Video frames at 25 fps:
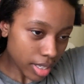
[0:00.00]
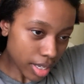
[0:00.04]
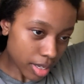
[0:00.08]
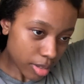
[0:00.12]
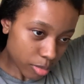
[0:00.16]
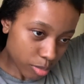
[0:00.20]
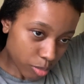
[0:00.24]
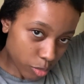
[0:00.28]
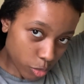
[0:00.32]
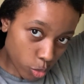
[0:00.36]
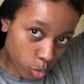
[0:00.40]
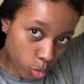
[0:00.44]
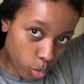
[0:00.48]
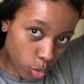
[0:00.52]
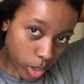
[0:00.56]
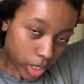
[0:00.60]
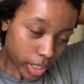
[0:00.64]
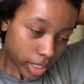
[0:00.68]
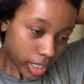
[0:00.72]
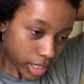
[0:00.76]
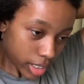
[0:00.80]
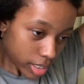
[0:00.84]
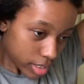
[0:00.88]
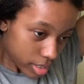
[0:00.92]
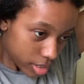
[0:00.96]
then
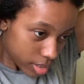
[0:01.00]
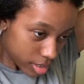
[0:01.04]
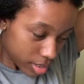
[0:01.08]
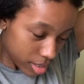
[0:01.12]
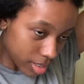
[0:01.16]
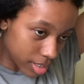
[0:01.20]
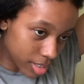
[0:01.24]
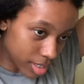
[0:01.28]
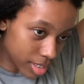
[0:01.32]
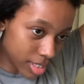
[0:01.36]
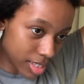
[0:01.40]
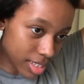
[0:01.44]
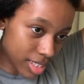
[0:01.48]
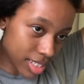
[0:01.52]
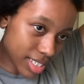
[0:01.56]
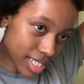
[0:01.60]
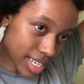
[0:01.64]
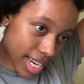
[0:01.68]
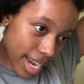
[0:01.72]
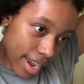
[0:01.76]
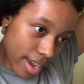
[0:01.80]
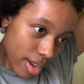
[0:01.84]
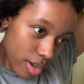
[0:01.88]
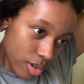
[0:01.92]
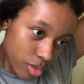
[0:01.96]
work it
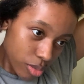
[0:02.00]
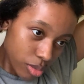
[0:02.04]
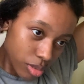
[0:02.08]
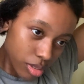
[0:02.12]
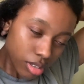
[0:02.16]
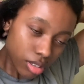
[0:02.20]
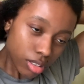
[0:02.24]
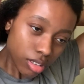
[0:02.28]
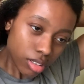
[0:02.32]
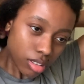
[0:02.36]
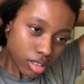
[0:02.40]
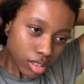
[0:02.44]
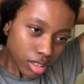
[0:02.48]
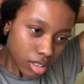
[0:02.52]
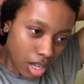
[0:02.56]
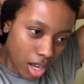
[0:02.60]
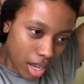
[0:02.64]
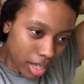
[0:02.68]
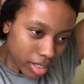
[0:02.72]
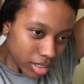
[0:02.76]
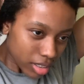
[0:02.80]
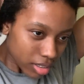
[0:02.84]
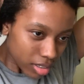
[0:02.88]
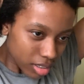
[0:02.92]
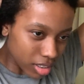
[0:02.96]
down,
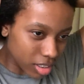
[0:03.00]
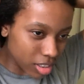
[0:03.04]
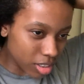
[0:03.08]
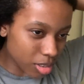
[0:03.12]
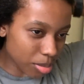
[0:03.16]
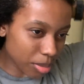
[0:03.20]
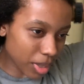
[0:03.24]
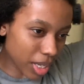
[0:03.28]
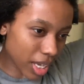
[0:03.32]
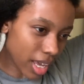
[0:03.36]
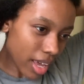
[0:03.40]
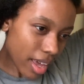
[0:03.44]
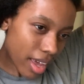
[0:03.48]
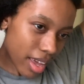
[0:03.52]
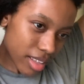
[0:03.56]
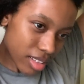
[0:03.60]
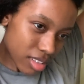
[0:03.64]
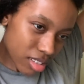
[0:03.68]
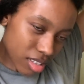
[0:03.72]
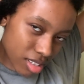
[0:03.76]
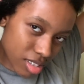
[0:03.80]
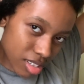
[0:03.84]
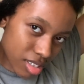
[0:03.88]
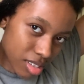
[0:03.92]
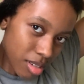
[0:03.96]
not to my
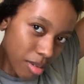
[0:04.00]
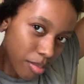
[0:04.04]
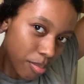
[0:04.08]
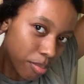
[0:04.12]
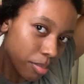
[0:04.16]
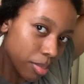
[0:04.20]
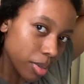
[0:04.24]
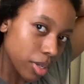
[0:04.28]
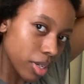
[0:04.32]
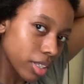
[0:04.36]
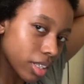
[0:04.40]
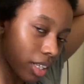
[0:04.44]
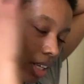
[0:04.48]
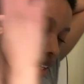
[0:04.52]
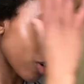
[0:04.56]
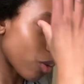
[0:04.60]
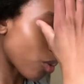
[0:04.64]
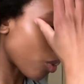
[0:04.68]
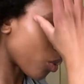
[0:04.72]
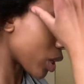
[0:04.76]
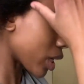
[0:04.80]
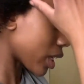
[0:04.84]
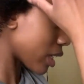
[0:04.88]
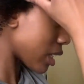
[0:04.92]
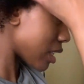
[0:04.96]
ends, but like
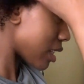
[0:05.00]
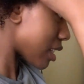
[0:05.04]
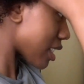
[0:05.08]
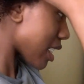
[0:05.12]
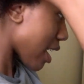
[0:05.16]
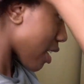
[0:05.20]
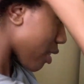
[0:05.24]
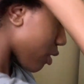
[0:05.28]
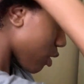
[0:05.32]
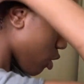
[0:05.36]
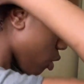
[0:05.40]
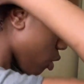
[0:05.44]
work it down